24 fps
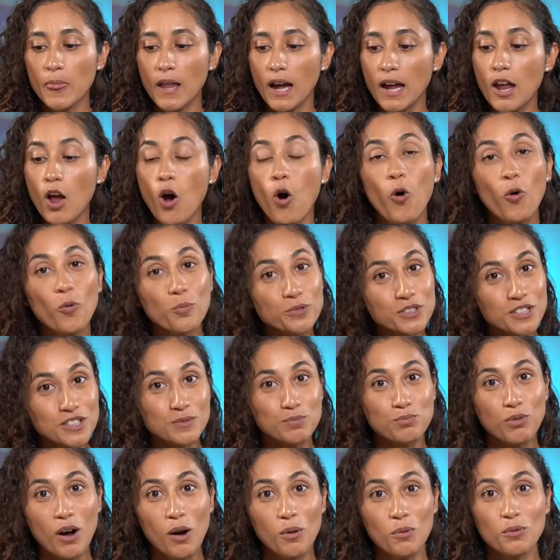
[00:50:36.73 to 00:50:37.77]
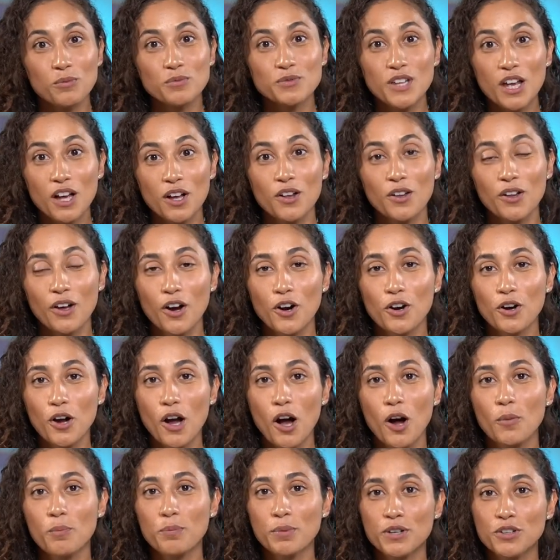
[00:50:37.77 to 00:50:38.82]
I hope these problems are
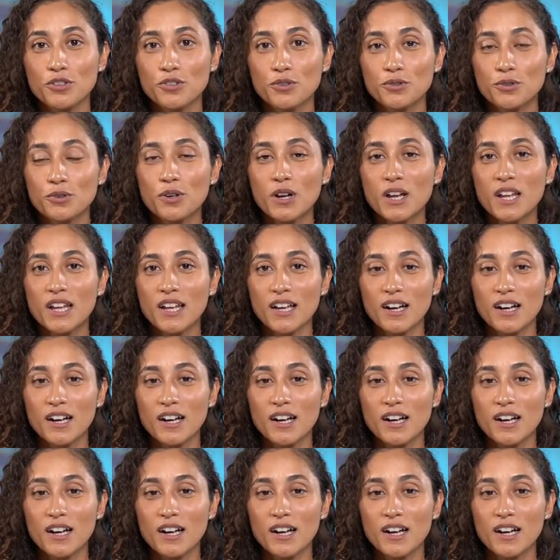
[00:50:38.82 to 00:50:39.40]
helping you,